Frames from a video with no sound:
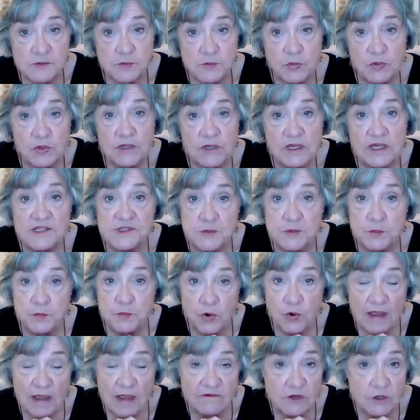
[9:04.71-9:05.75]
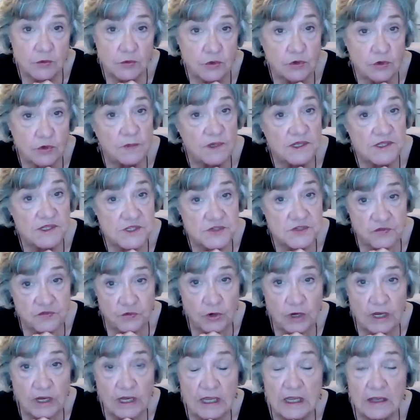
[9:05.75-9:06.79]
Facebook. It's a private group, it's
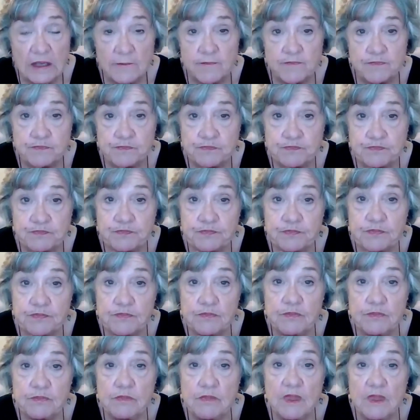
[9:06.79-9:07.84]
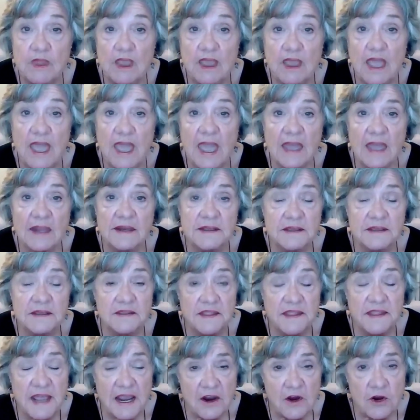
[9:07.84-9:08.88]
free. And
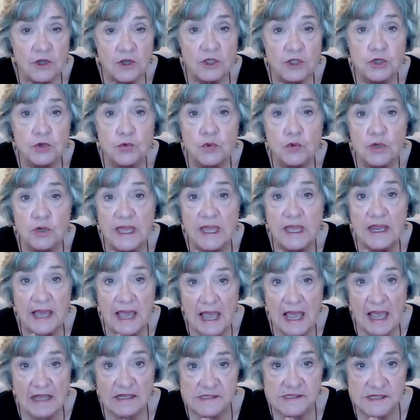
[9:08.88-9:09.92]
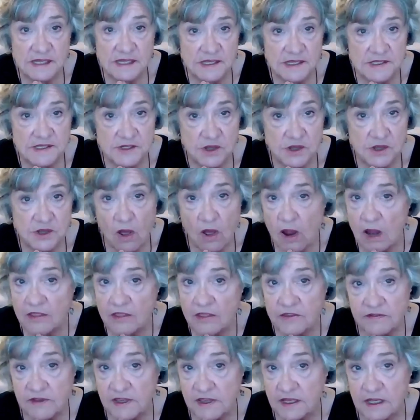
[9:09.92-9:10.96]
there you will get access to
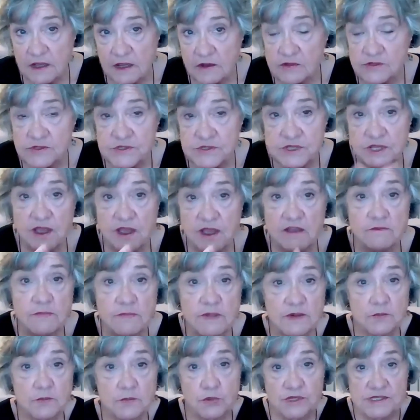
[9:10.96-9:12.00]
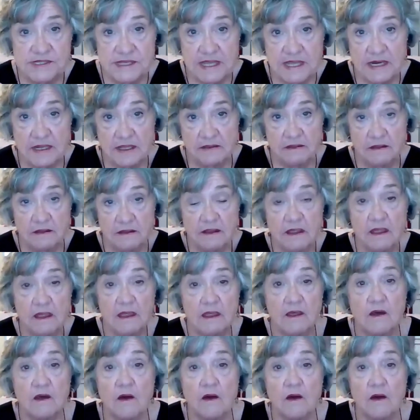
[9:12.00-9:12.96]
all the videos that I've been presenting